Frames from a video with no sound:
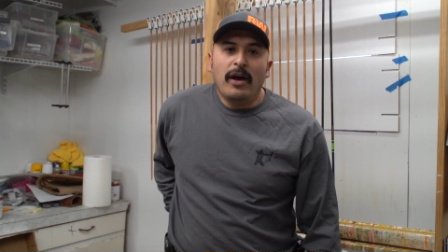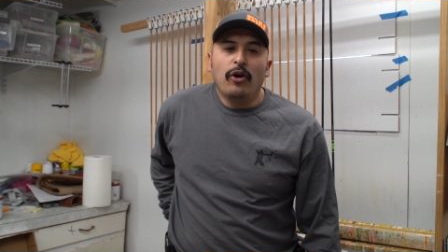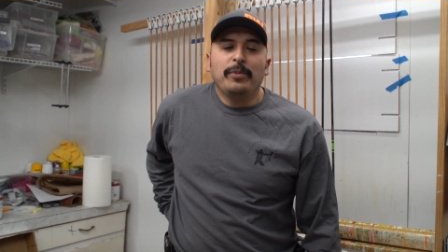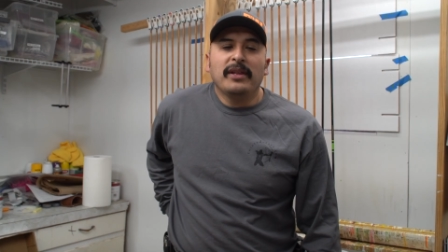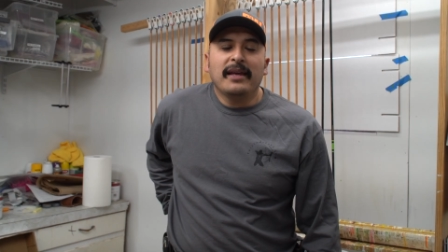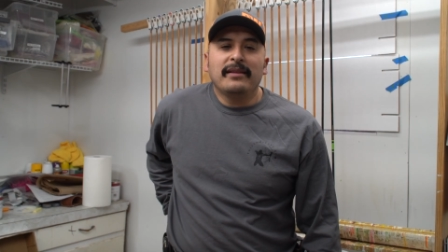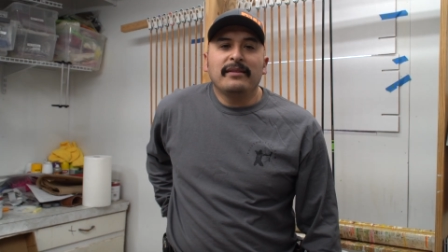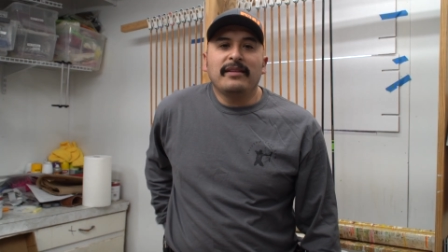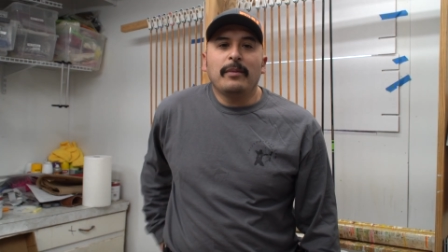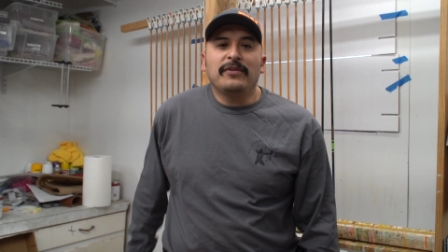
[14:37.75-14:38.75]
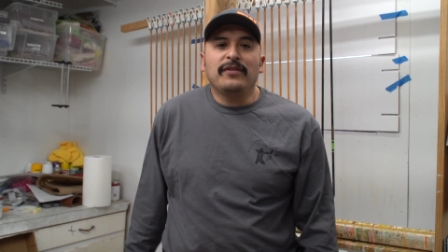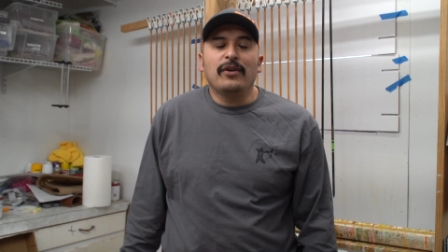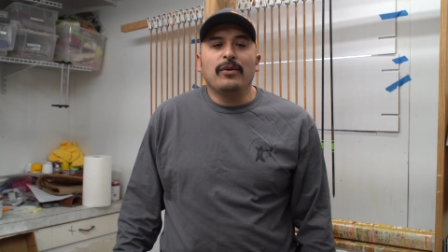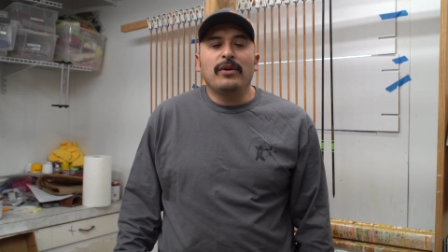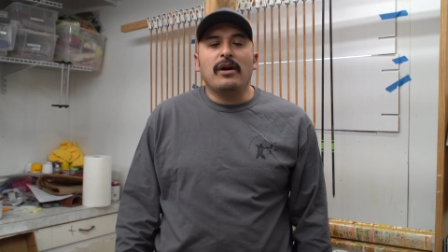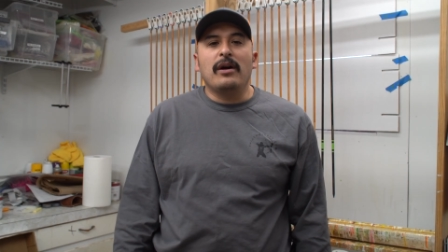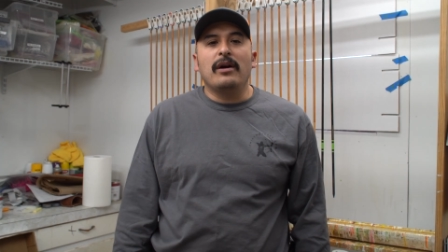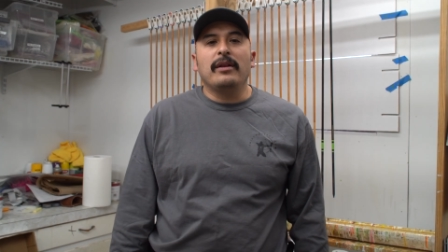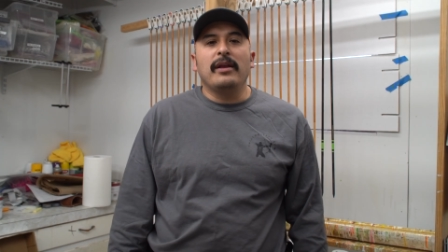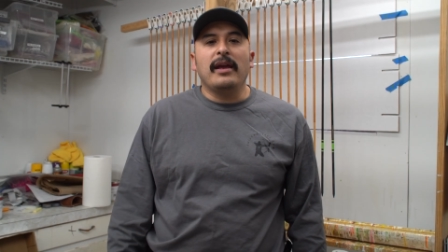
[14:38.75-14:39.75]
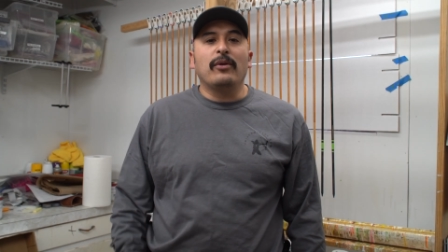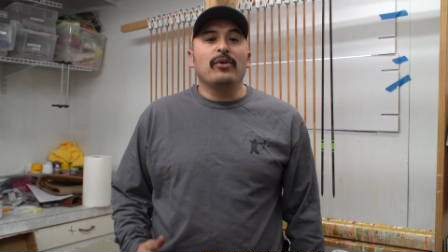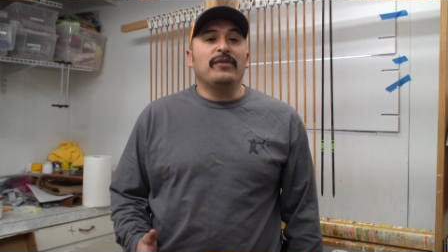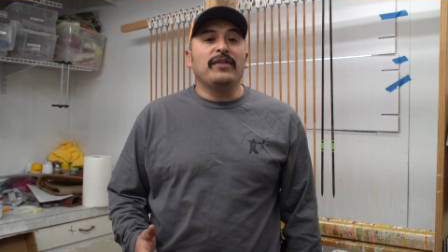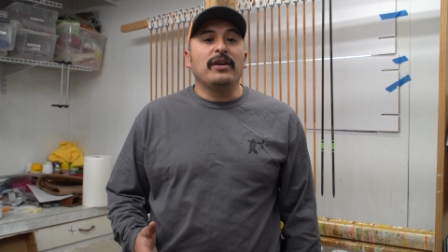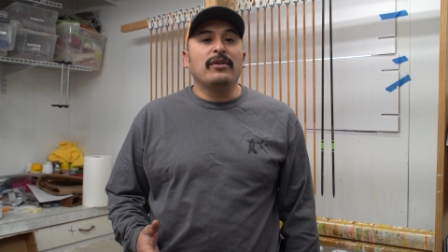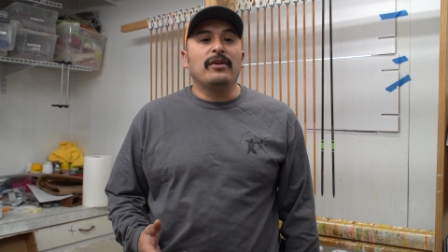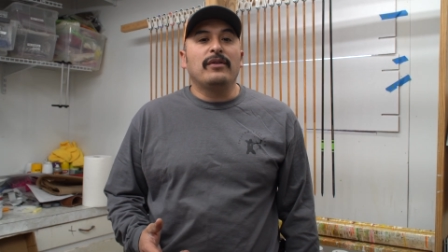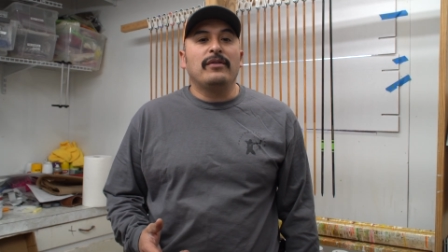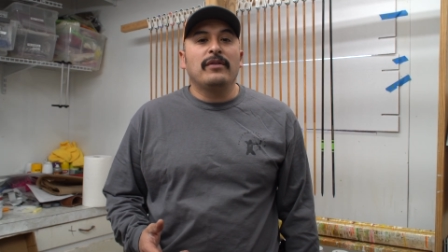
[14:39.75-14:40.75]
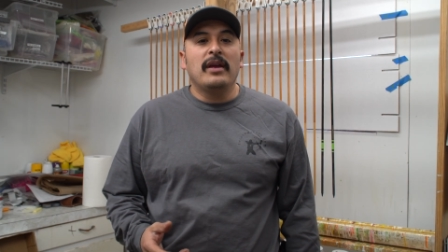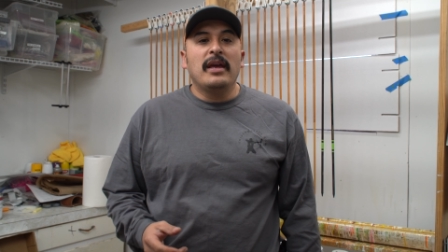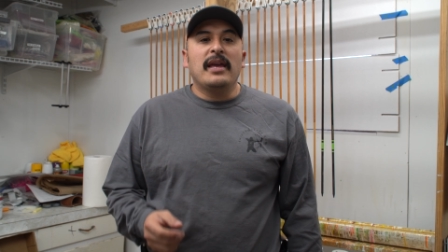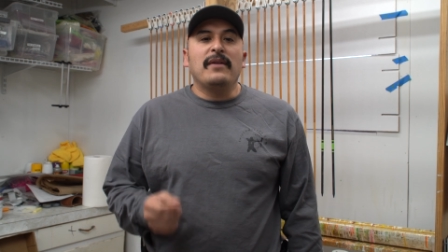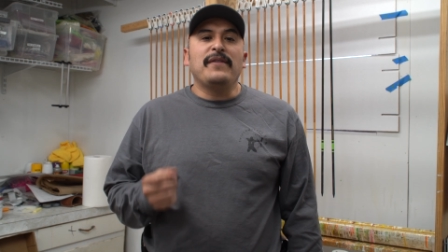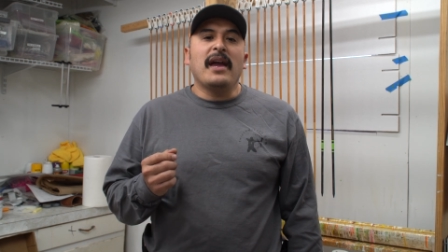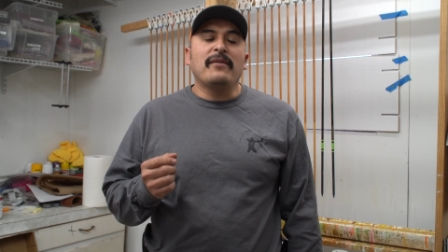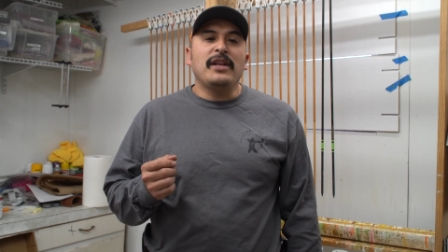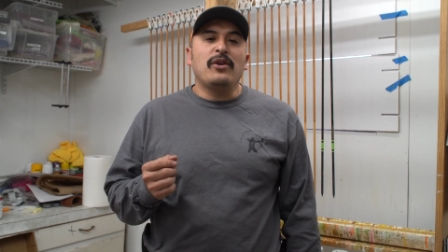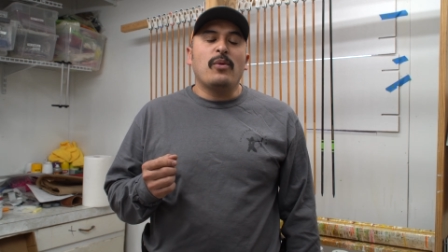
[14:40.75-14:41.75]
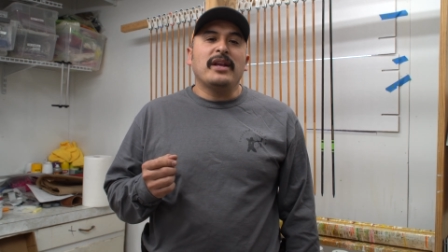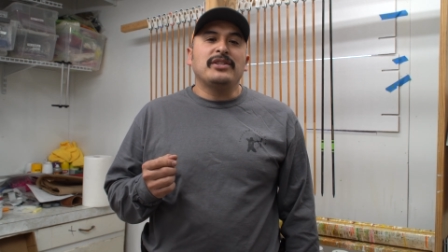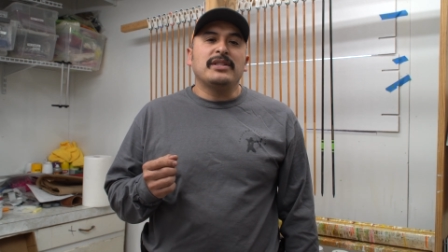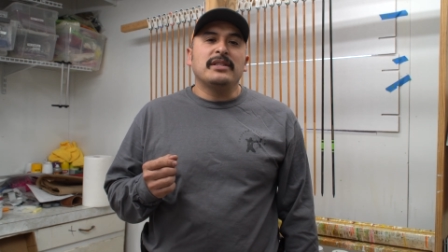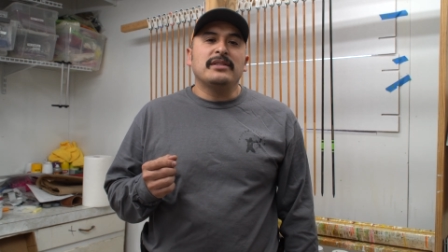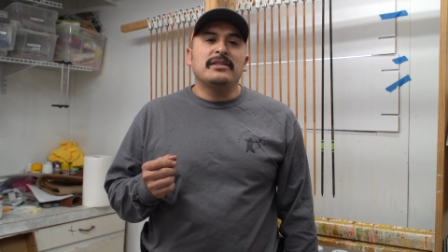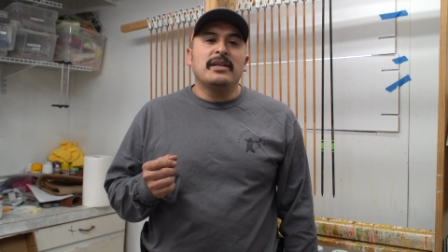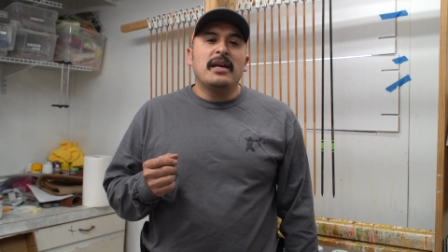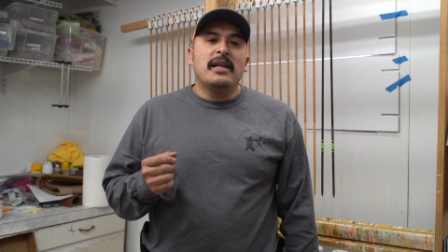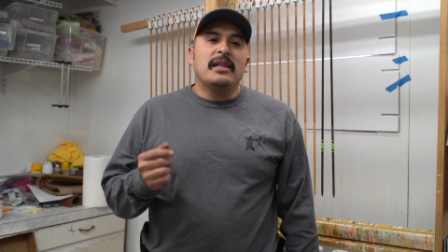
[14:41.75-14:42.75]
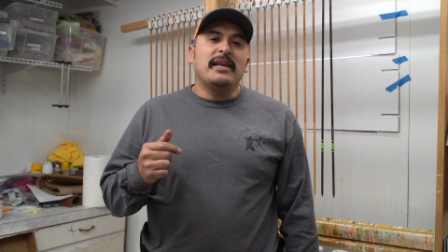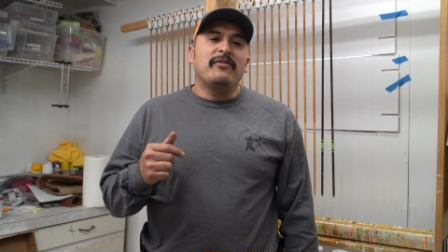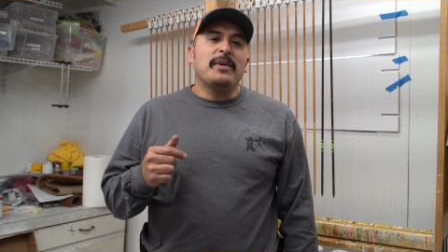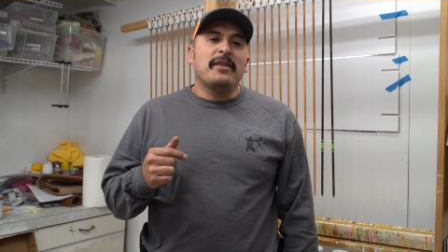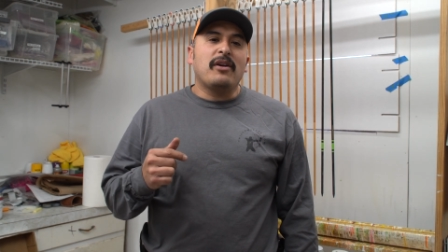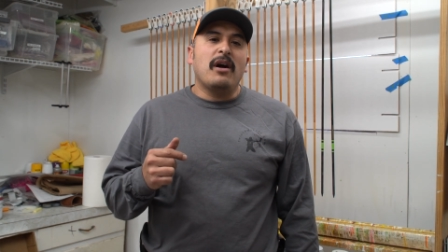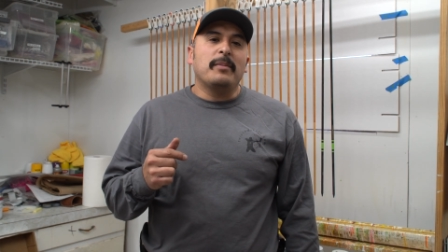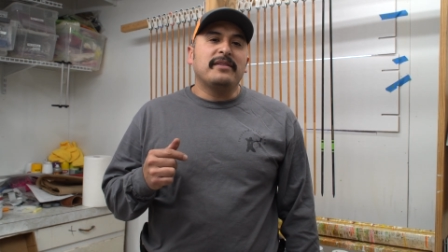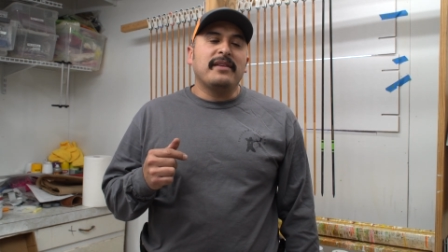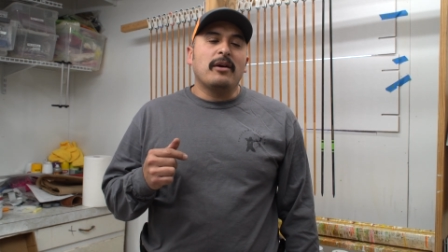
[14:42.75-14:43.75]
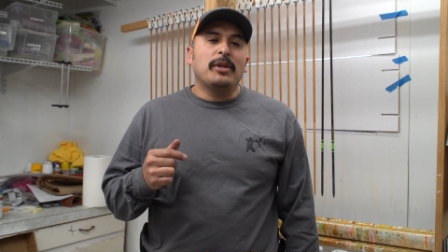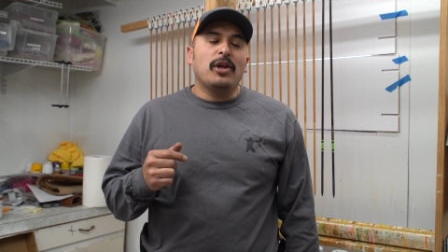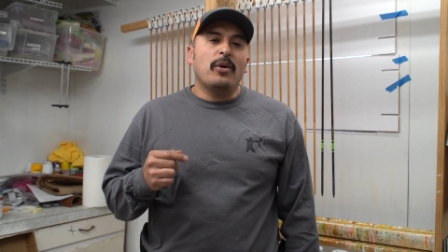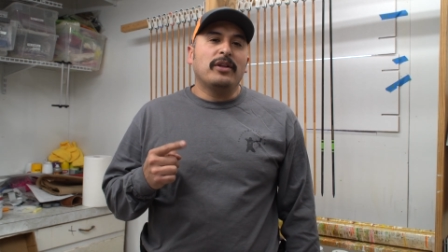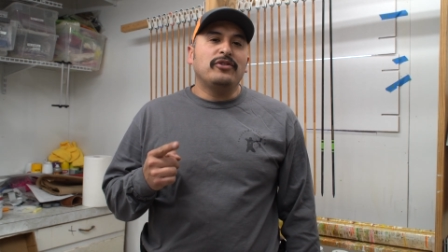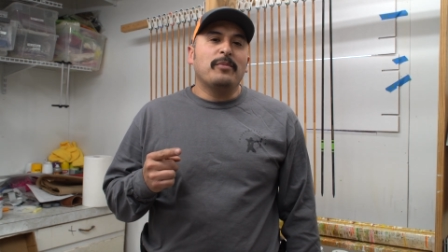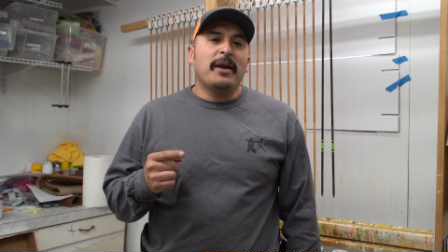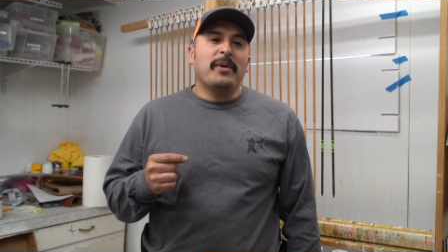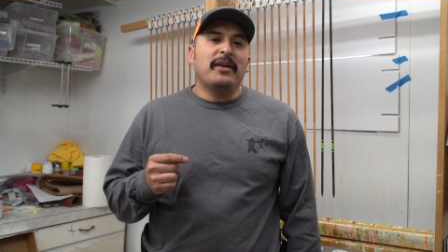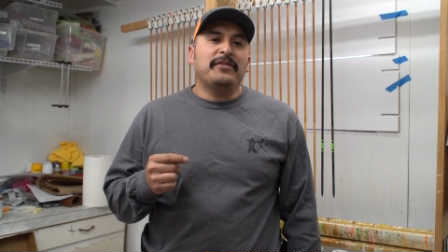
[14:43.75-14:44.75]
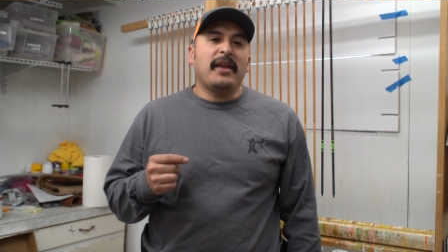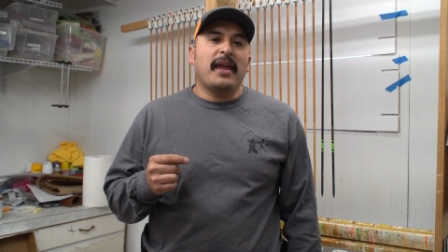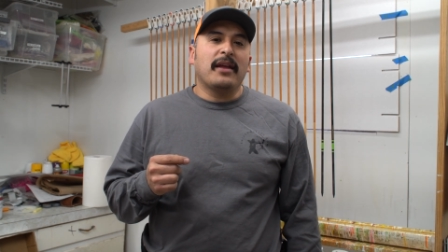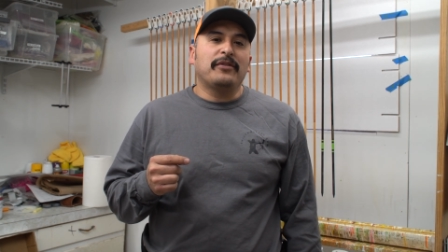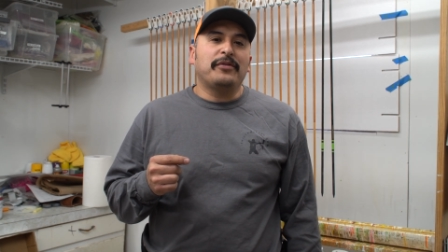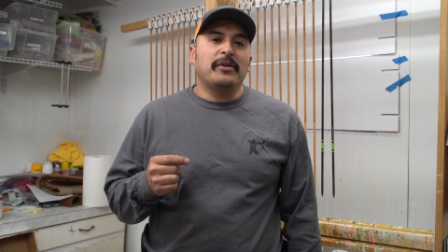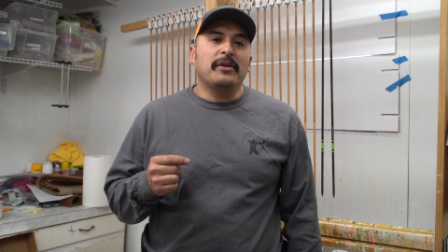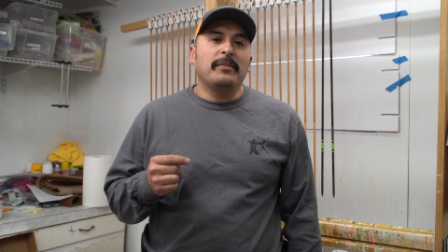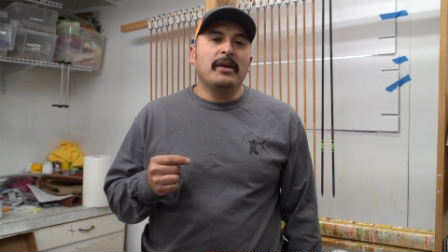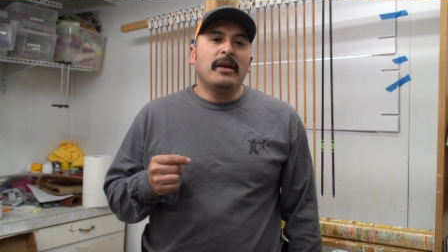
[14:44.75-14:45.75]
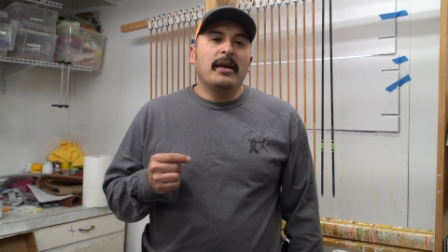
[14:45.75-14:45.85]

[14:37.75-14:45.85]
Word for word: Well, I hope you like this episode on arrow sealers. If you have any questions, leave them in the comments down below. I'll do my best to answer them.